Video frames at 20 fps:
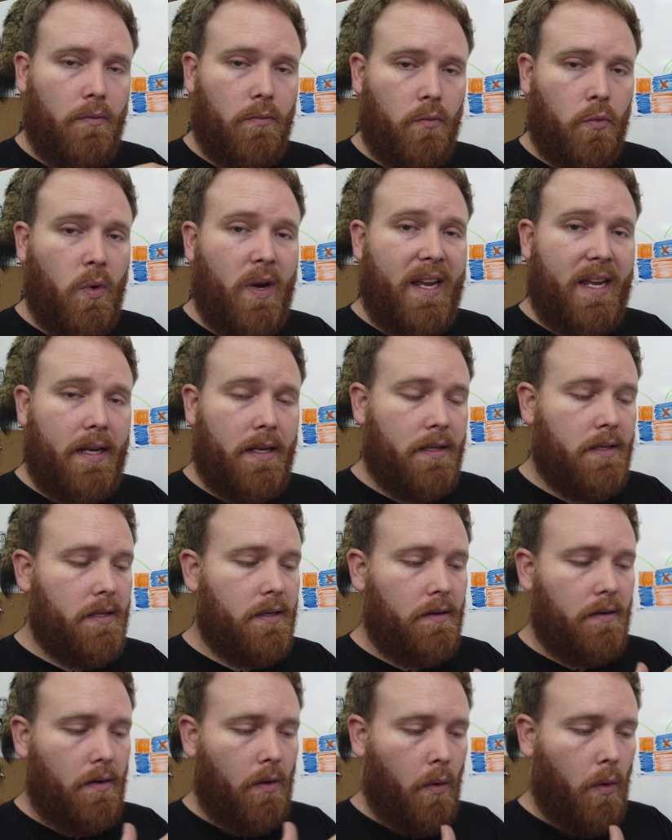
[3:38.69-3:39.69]
reeds
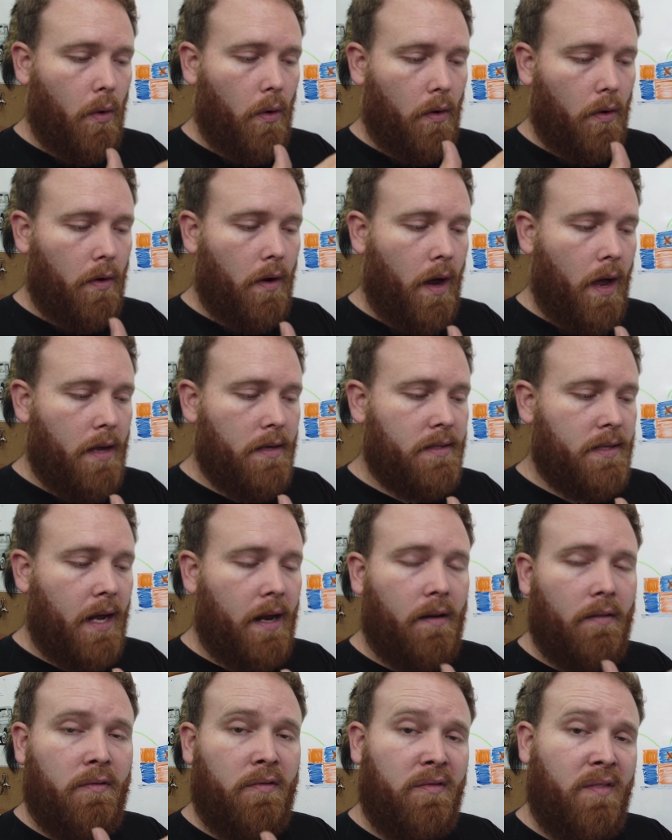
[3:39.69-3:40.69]
or uh,
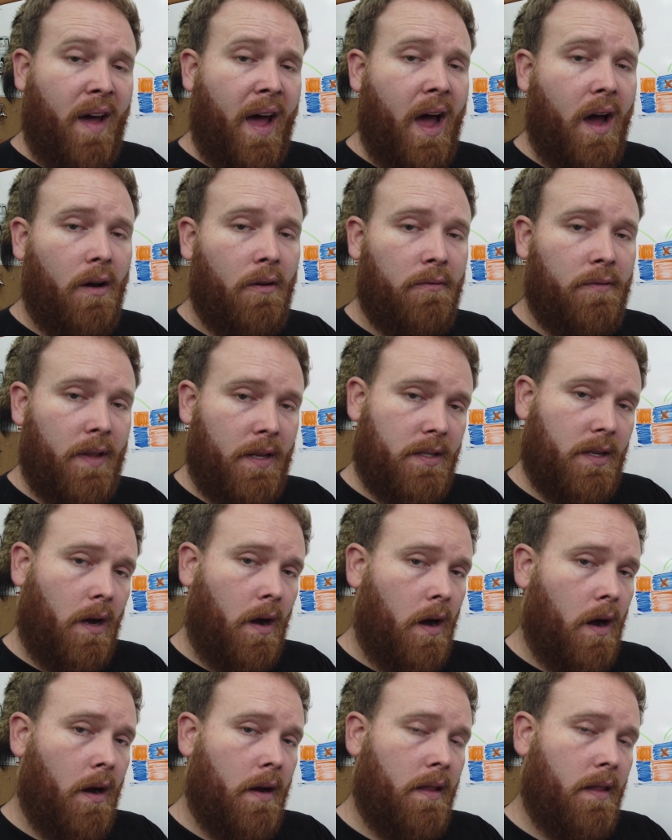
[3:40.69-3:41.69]
style of valve that's
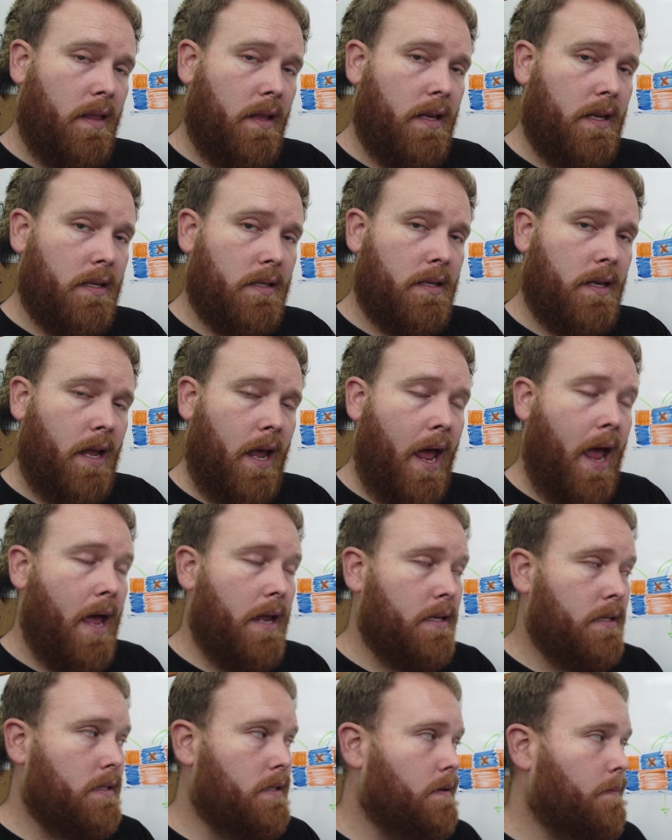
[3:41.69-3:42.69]
on these
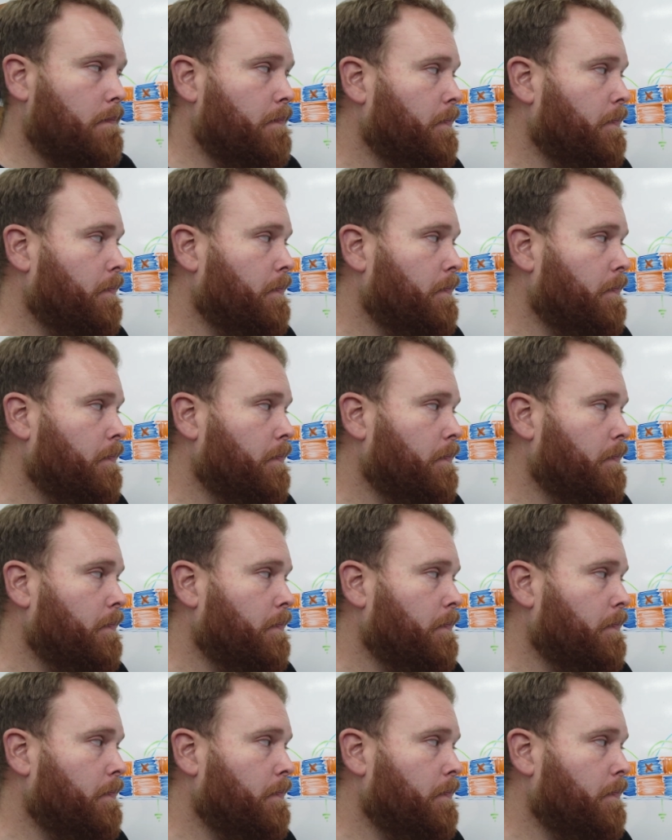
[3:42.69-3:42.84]
heads.